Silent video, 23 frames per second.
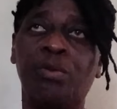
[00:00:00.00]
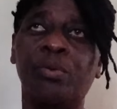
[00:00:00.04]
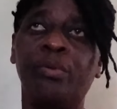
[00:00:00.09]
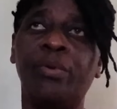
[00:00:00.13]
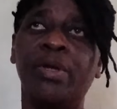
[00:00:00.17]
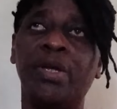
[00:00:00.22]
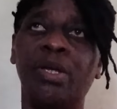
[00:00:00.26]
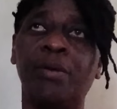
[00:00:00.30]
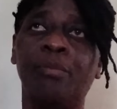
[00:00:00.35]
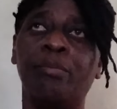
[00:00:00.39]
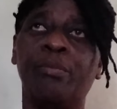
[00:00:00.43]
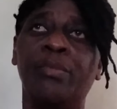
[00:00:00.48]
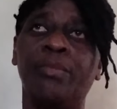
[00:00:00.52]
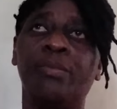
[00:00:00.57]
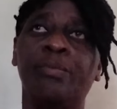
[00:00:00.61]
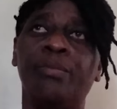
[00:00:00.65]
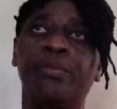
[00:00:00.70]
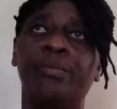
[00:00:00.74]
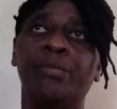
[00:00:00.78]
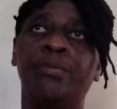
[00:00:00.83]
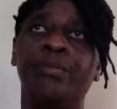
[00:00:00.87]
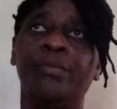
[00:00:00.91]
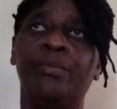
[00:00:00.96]
to Him
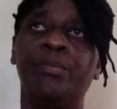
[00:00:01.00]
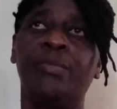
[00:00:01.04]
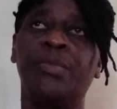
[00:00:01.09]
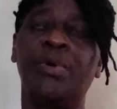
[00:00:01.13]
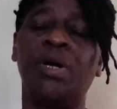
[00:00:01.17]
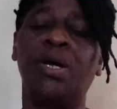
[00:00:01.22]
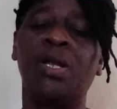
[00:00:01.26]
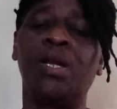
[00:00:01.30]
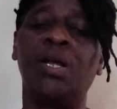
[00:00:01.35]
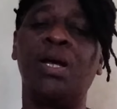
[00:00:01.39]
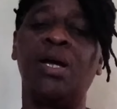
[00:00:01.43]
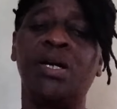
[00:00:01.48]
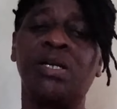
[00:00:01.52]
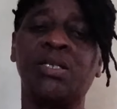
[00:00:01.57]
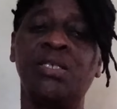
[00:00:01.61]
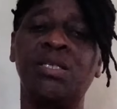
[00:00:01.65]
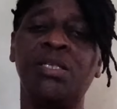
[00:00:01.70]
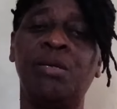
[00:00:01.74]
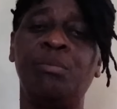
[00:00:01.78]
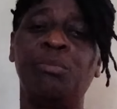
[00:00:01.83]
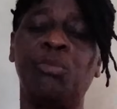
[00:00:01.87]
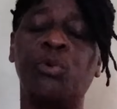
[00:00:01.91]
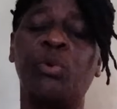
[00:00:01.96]
and
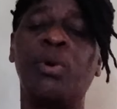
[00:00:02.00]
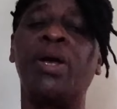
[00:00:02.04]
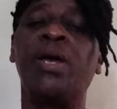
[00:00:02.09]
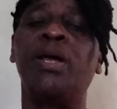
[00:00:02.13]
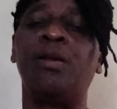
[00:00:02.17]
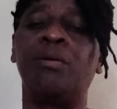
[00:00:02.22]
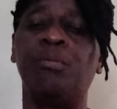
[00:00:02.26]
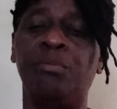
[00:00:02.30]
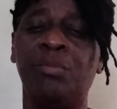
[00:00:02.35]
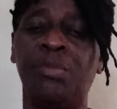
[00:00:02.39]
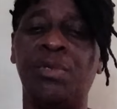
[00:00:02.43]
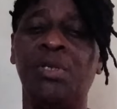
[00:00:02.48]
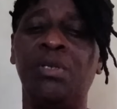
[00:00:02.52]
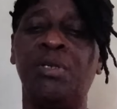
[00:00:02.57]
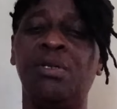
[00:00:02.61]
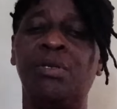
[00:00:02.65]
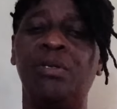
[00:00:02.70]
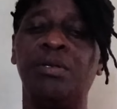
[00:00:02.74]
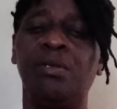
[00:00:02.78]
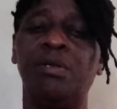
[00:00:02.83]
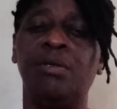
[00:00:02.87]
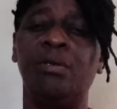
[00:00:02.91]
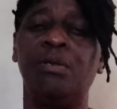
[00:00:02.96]
asking Him to help me